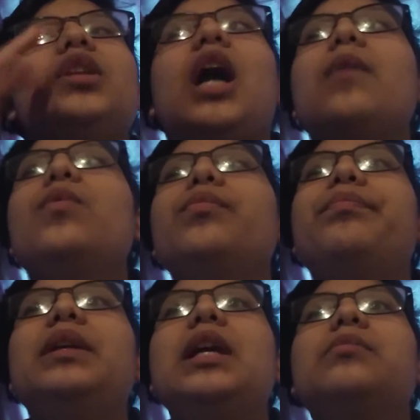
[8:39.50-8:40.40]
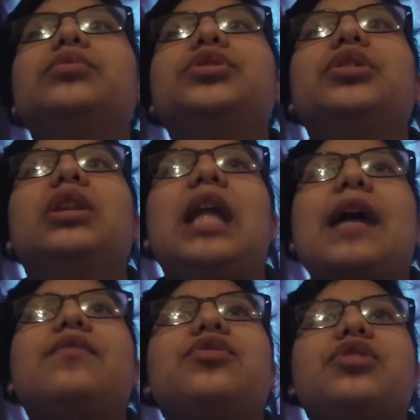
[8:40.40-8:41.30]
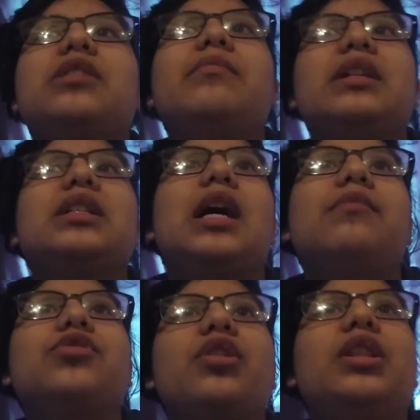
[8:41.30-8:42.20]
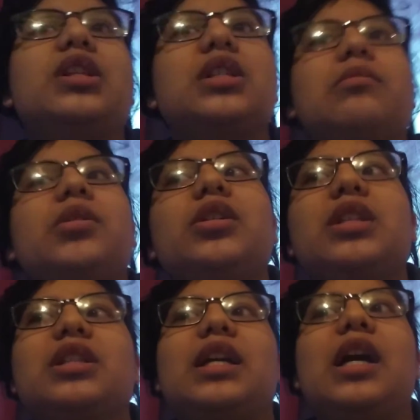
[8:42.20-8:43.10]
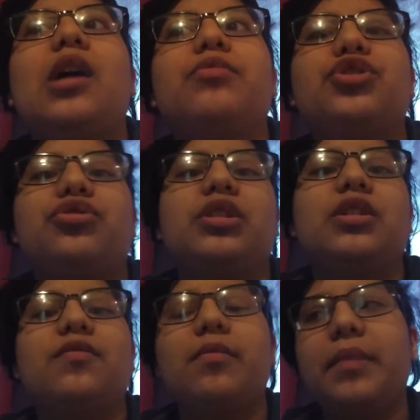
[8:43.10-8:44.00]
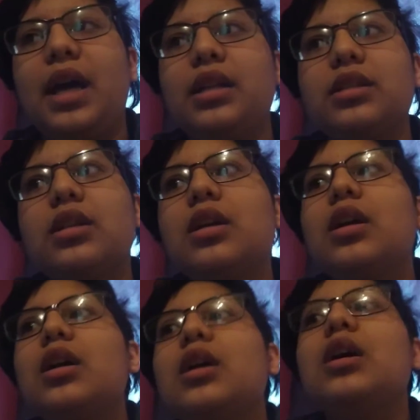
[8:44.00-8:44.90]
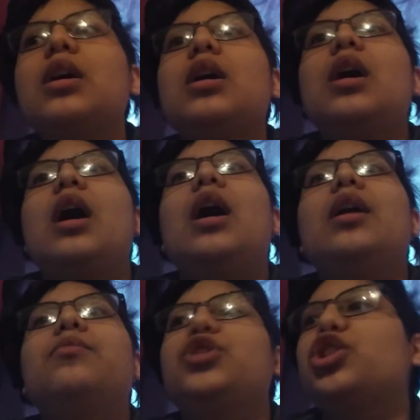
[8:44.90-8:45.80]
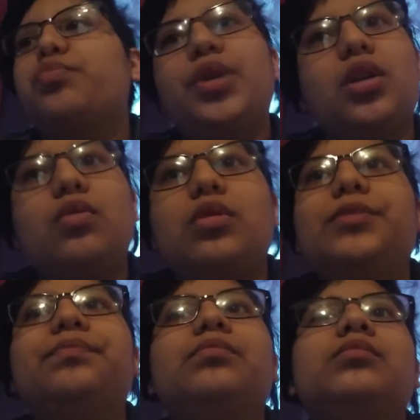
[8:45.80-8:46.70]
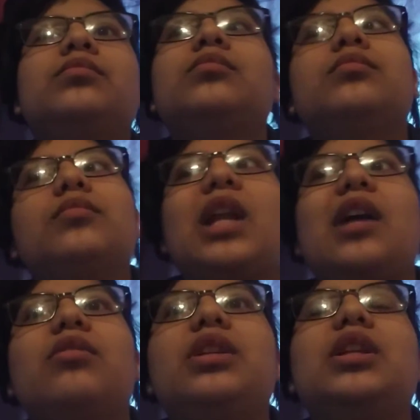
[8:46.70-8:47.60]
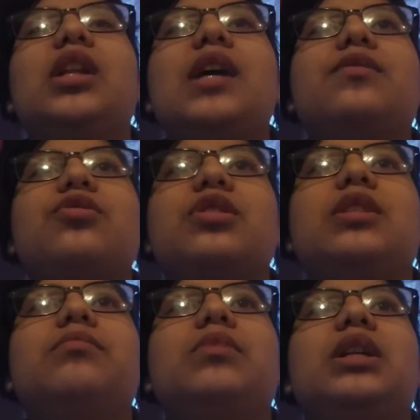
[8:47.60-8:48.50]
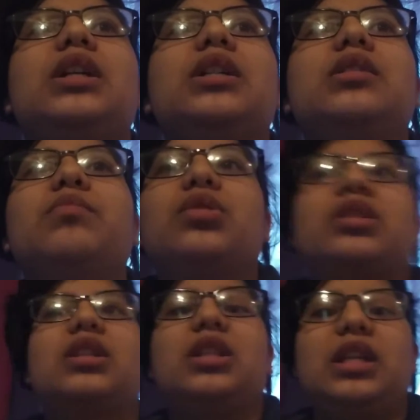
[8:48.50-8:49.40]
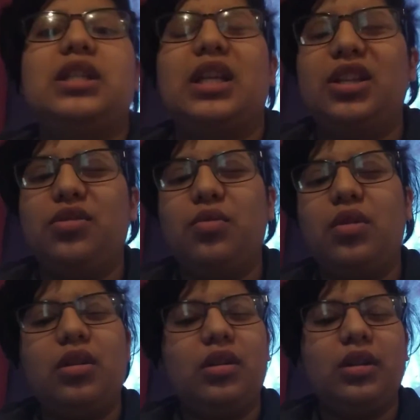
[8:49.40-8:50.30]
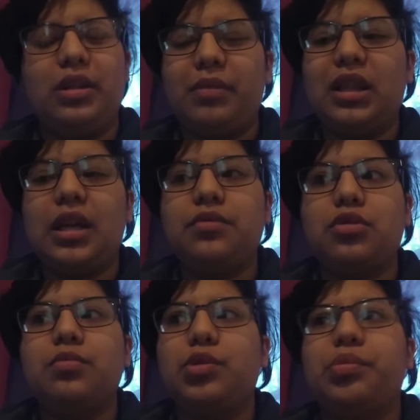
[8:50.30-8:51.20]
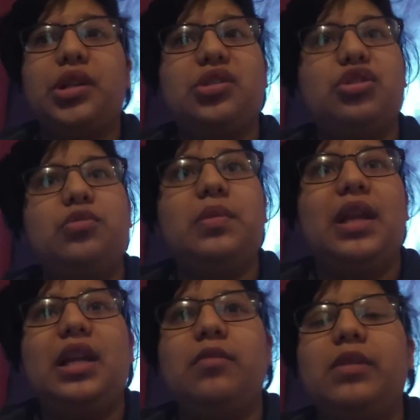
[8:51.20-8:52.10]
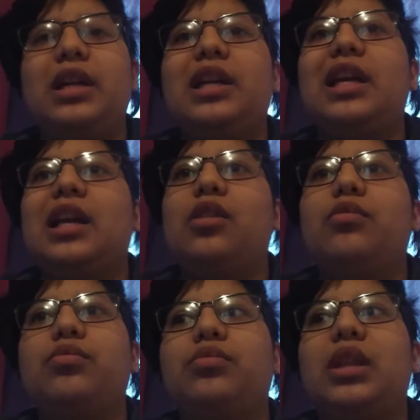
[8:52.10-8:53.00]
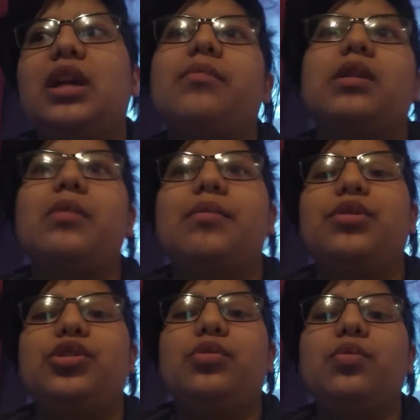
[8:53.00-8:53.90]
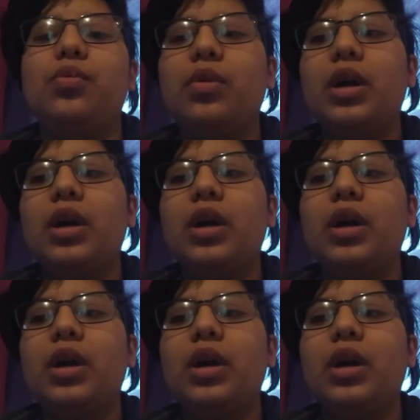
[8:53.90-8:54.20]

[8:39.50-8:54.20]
I won't be able to live stream in time during the summer since I got restricted from that, which is pretty cool. I don't need a live stream because most of the things I do in my live streams are pretty stupid anyway, and I don't think I'm gonna be able to do